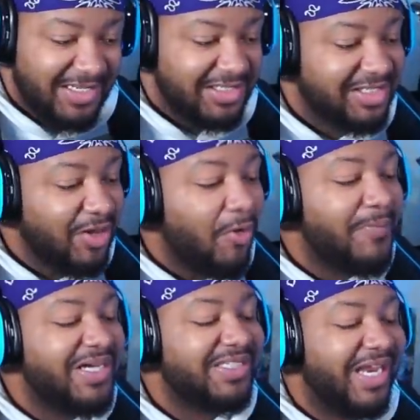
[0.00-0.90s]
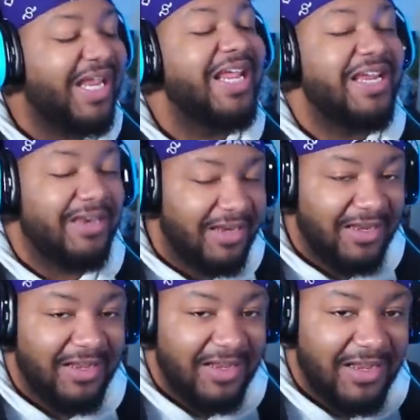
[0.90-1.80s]
so much heat
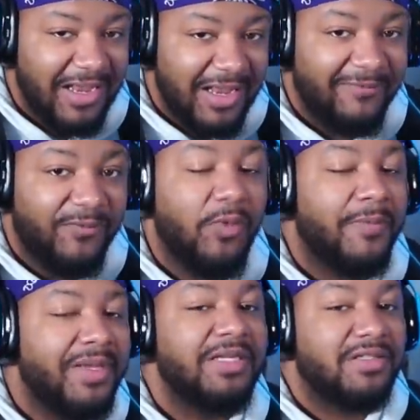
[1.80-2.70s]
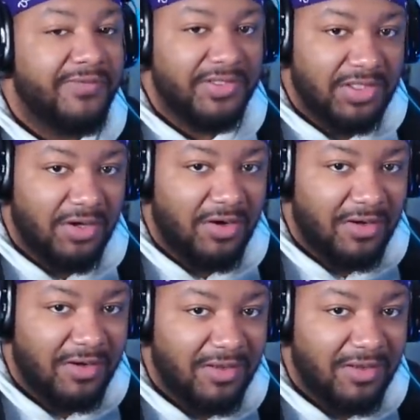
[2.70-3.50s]
in four minutes of a song.